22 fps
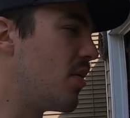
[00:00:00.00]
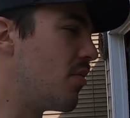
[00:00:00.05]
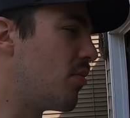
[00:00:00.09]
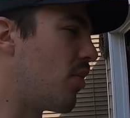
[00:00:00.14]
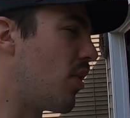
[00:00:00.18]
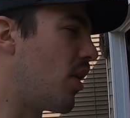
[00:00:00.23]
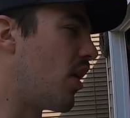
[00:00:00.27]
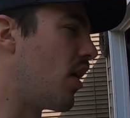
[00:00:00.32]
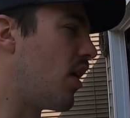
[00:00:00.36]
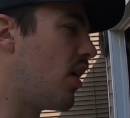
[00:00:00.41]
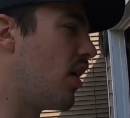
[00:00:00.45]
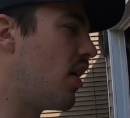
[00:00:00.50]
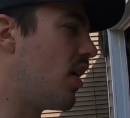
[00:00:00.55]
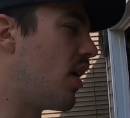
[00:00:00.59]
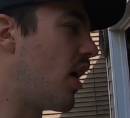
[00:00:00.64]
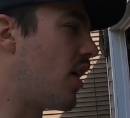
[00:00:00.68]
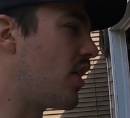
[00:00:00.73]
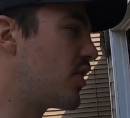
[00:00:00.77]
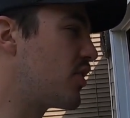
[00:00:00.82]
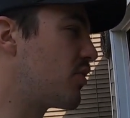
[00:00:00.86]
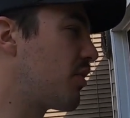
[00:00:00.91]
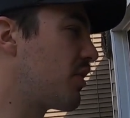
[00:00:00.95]
but
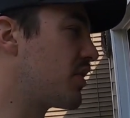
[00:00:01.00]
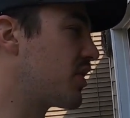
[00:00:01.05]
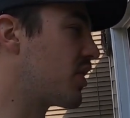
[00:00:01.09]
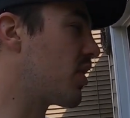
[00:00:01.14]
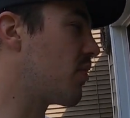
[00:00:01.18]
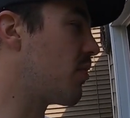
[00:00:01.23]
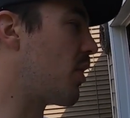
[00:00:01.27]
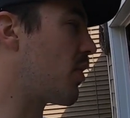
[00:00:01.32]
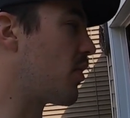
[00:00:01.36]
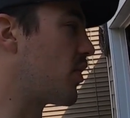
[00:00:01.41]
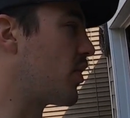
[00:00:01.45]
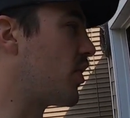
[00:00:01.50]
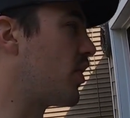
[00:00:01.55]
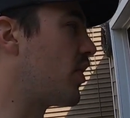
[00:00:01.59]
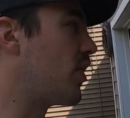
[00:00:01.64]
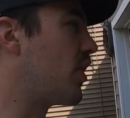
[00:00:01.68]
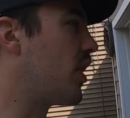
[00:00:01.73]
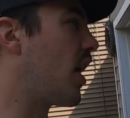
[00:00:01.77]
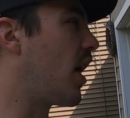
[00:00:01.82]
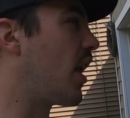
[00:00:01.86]
I just want it to come out good,